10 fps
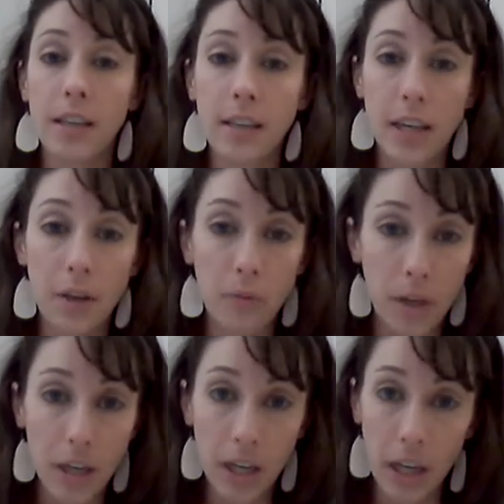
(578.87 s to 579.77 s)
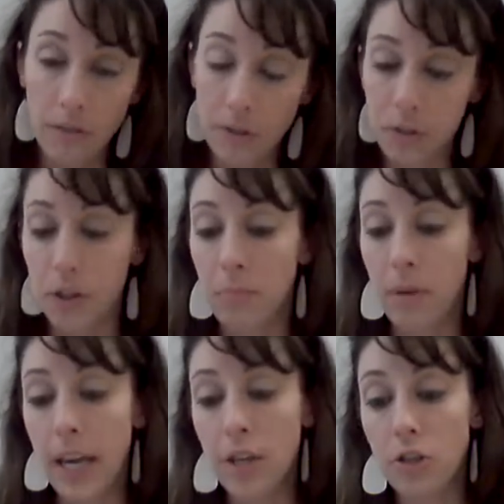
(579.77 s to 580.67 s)
get rid of
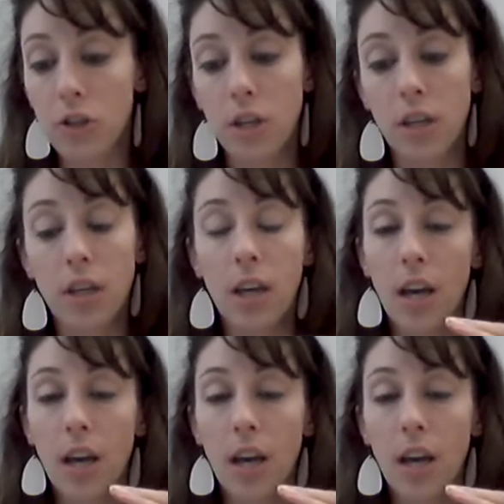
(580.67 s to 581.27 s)
discrimination.